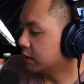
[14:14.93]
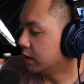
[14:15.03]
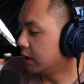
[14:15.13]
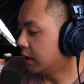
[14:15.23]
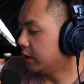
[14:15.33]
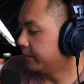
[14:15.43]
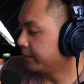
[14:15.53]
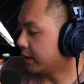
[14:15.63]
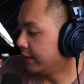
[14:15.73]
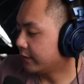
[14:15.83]
Um,
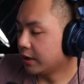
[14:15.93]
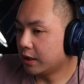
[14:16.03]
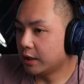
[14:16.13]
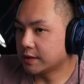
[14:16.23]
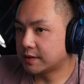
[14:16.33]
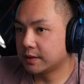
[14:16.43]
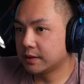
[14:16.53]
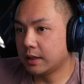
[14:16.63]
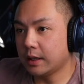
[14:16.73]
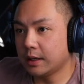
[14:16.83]
I've got
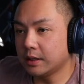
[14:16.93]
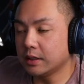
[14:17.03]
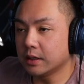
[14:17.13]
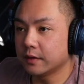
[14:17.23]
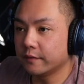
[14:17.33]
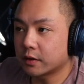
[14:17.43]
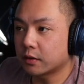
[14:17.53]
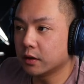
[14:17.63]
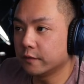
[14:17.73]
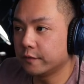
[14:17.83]
a
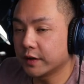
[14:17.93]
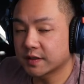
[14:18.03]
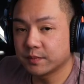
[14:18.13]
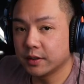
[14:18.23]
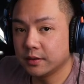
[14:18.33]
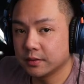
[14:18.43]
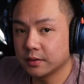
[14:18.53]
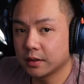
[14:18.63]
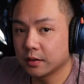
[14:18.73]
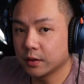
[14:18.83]
Vero fixed blade
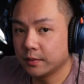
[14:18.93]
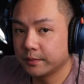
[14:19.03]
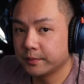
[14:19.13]
on the way,